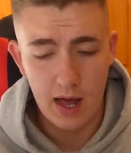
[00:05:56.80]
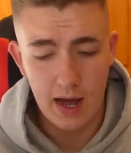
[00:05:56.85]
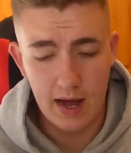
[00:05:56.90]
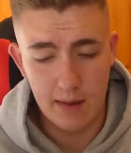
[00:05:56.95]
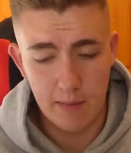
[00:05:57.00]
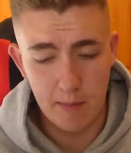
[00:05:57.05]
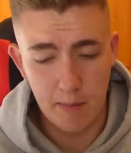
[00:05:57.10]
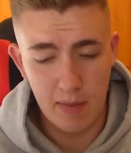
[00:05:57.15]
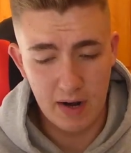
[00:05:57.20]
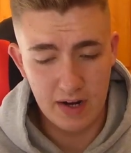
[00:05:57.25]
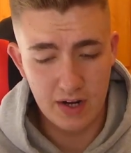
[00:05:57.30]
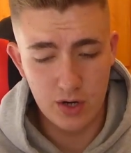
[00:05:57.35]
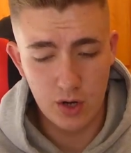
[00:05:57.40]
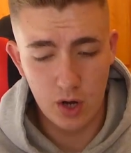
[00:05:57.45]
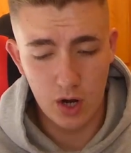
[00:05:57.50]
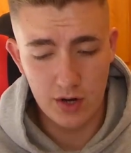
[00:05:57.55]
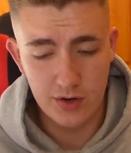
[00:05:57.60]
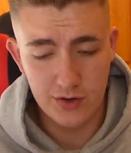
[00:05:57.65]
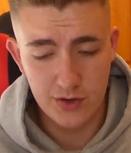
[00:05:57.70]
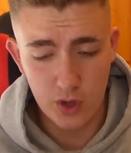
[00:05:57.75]
And Man
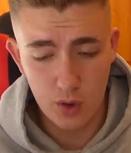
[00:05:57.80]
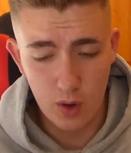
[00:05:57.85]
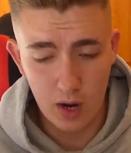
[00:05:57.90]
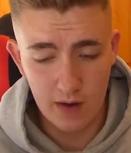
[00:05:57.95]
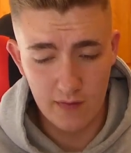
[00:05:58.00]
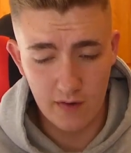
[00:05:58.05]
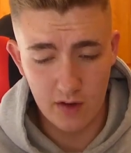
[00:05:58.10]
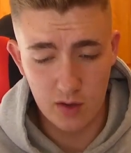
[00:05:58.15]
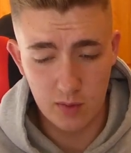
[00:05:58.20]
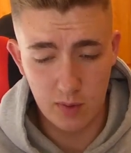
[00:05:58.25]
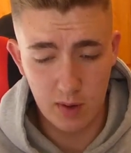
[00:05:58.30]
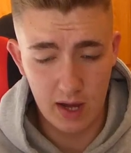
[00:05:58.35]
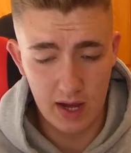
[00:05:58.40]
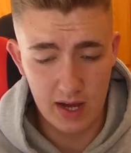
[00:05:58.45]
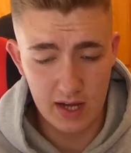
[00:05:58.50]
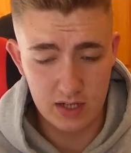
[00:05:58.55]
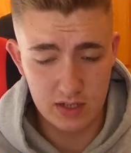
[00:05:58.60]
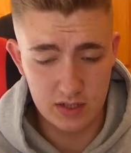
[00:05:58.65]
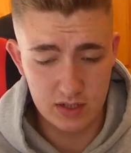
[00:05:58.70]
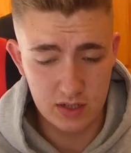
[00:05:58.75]
United do have other
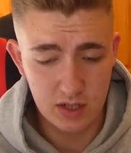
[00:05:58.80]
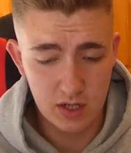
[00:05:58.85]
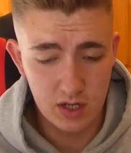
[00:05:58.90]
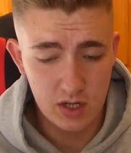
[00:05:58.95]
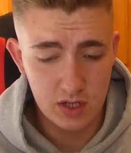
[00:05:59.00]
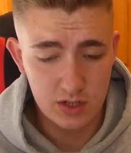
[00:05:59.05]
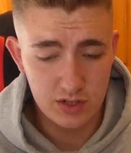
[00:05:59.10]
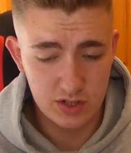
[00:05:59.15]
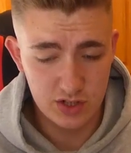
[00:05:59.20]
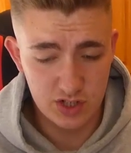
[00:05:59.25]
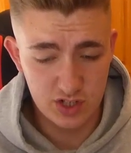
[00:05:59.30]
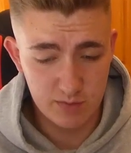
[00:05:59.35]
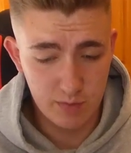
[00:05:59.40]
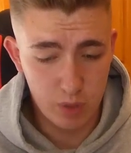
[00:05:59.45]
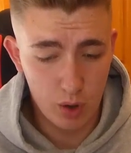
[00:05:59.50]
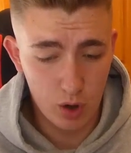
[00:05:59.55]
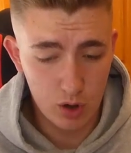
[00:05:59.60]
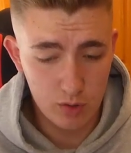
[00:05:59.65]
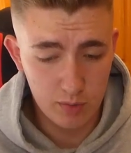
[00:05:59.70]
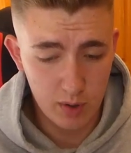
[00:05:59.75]
players, such as
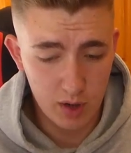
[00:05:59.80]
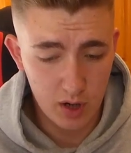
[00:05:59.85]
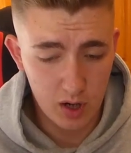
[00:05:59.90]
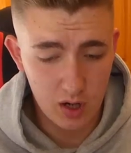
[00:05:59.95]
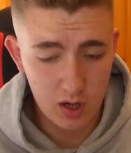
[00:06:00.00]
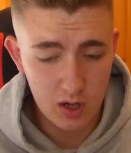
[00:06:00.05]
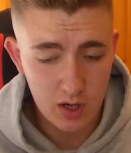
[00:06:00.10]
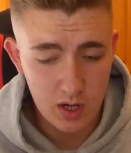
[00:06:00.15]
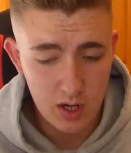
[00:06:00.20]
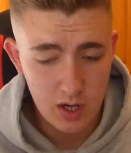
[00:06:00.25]
Pogba.